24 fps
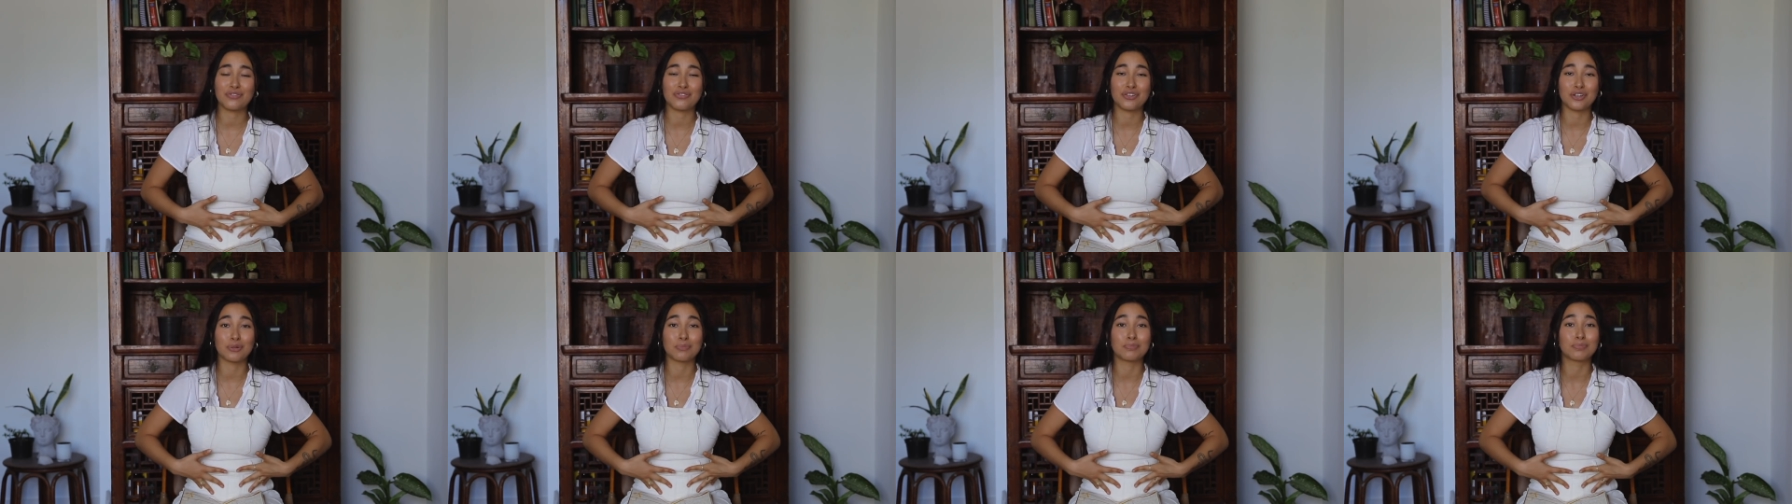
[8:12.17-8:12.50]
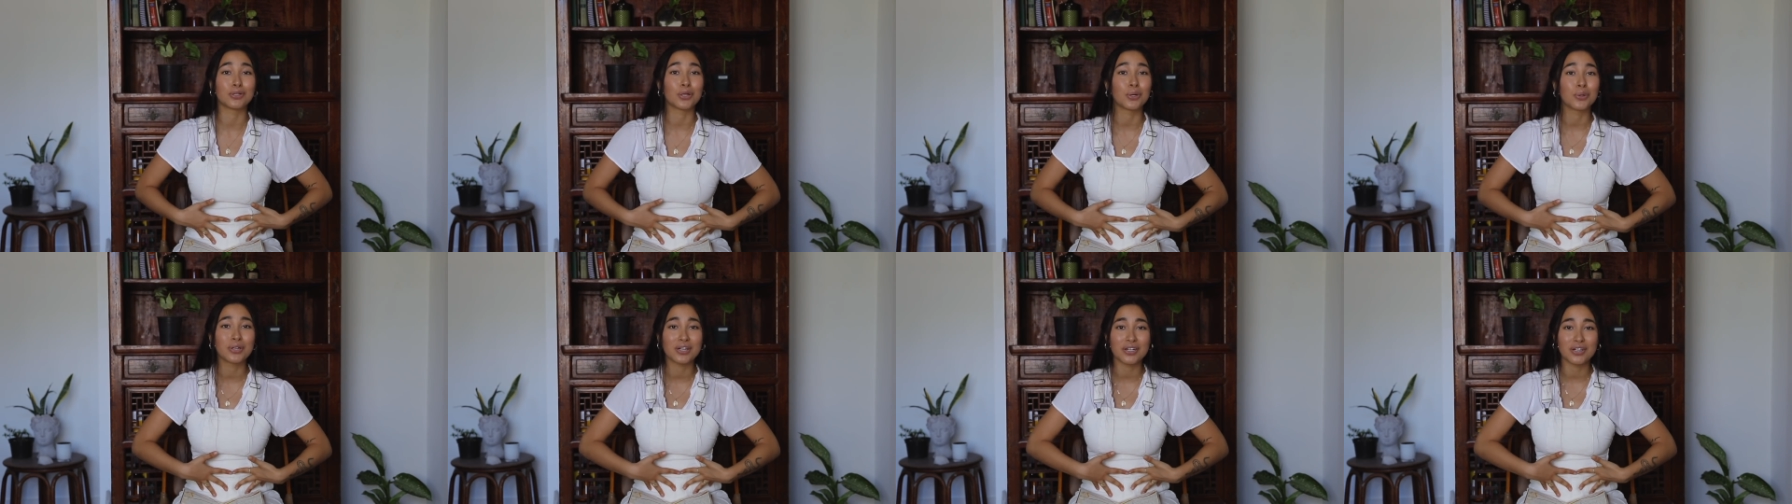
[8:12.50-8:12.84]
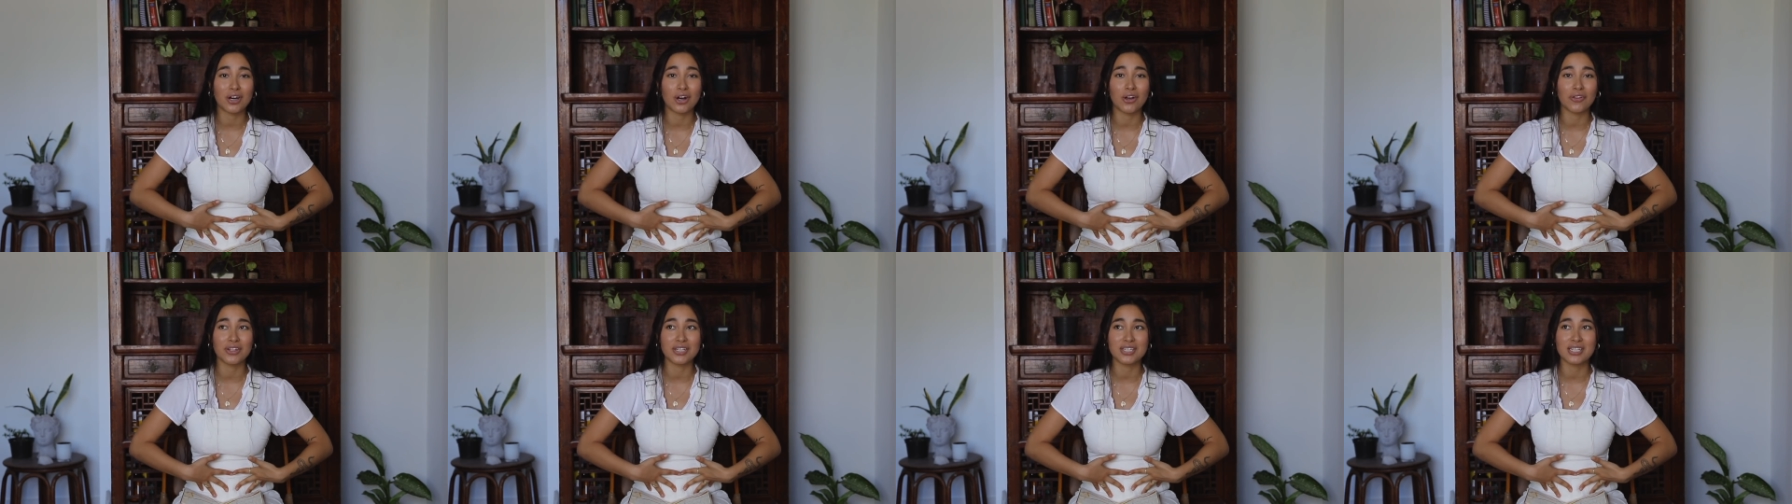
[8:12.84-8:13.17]
feel bloated
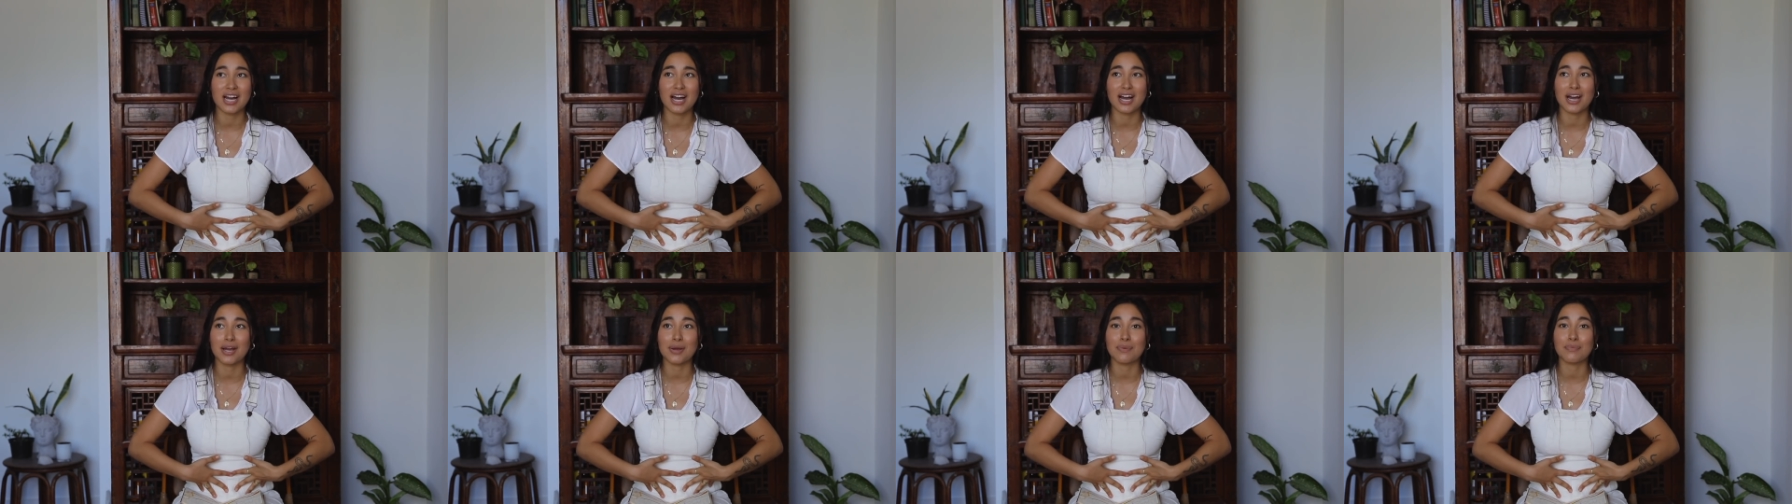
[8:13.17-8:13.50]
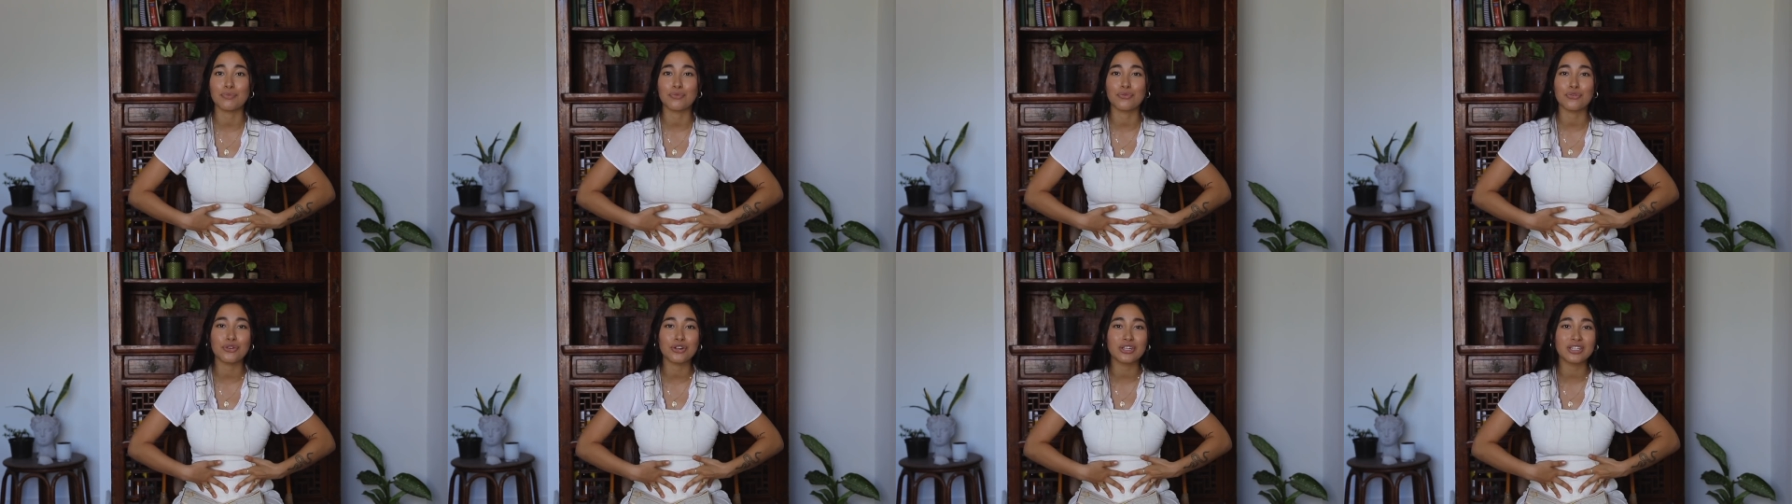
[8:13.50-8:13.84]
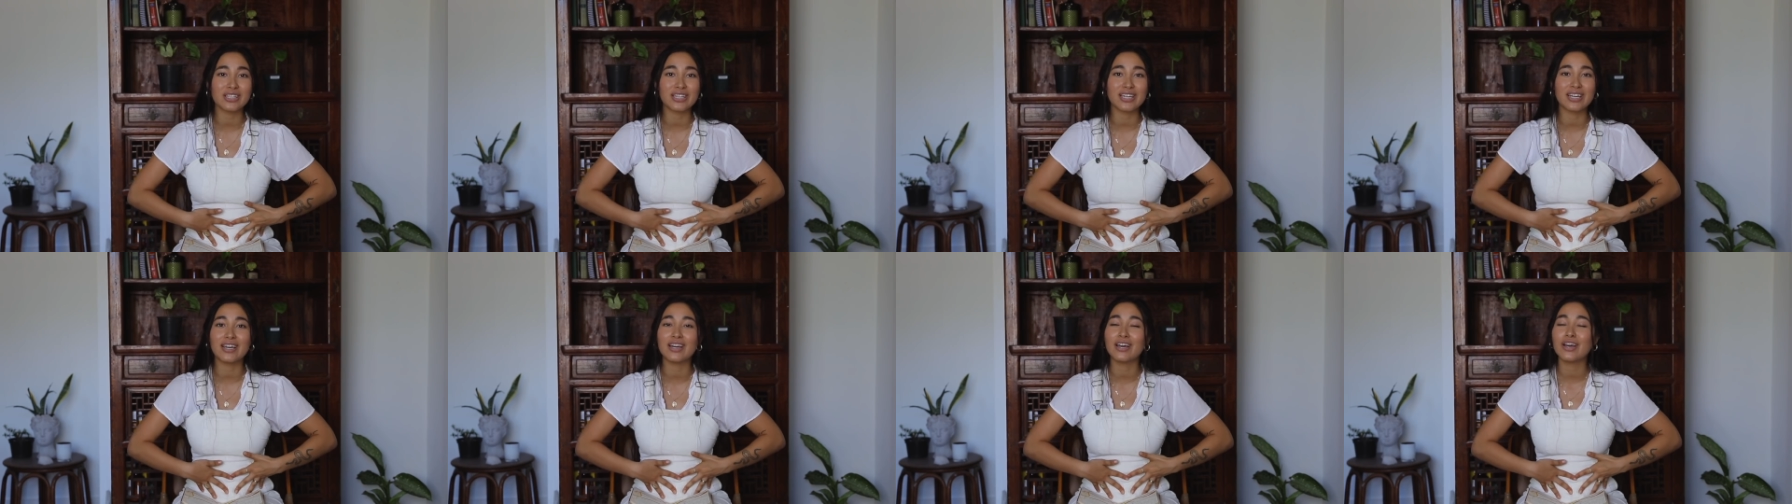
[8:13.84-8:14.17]
all the time,
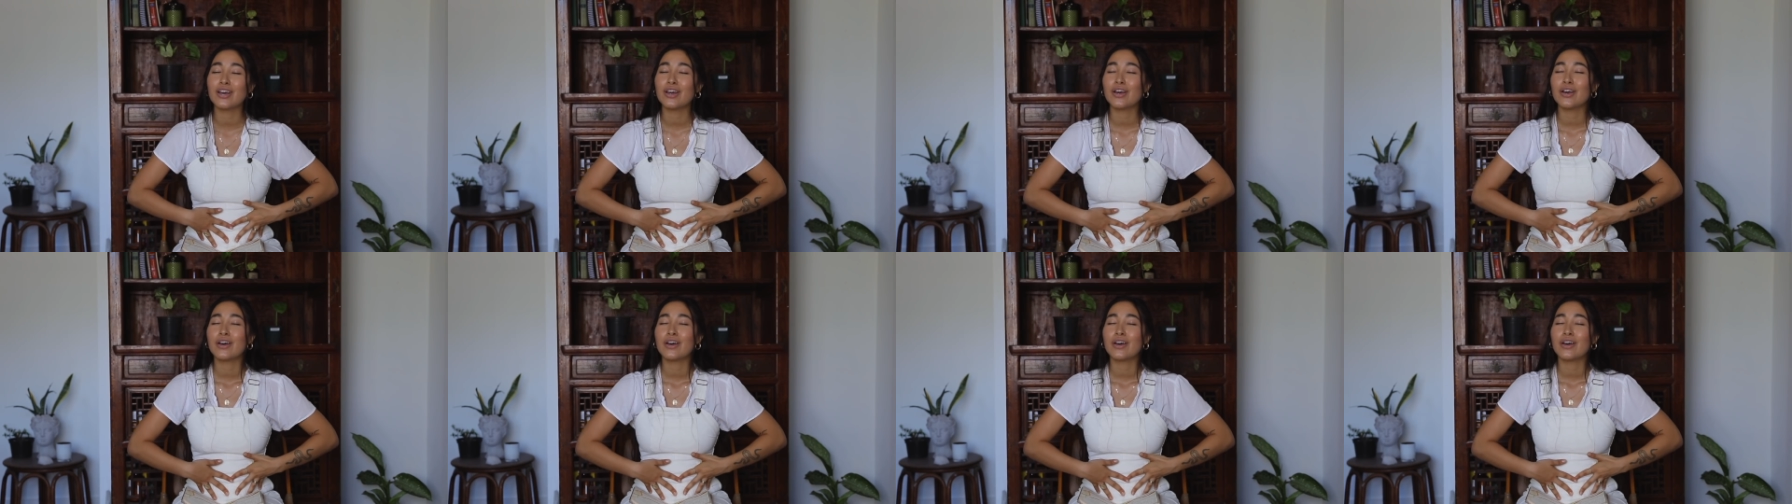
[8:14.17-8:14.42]
really